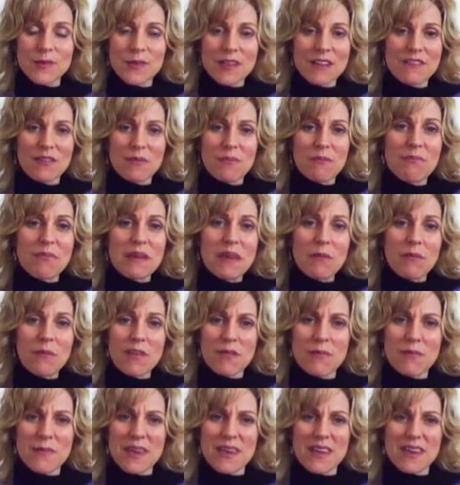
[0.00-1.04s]
would even be
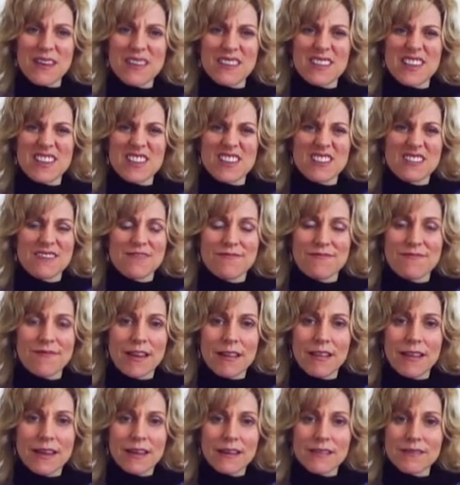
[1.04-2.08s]
with me because I just
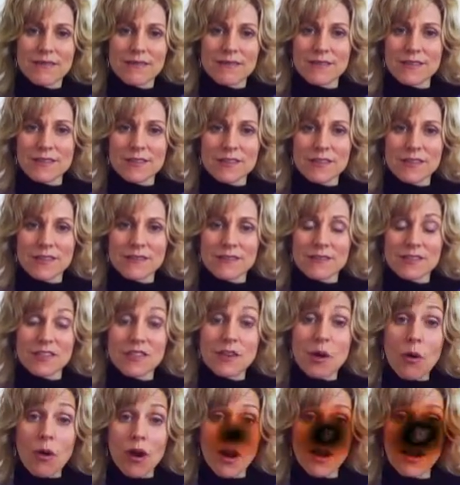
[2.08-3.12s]
felt like just
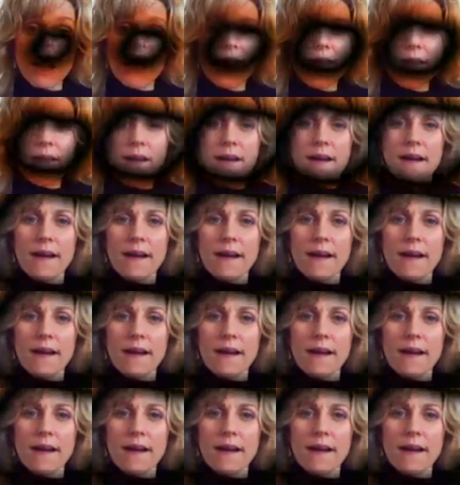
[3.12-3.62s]
so ugly.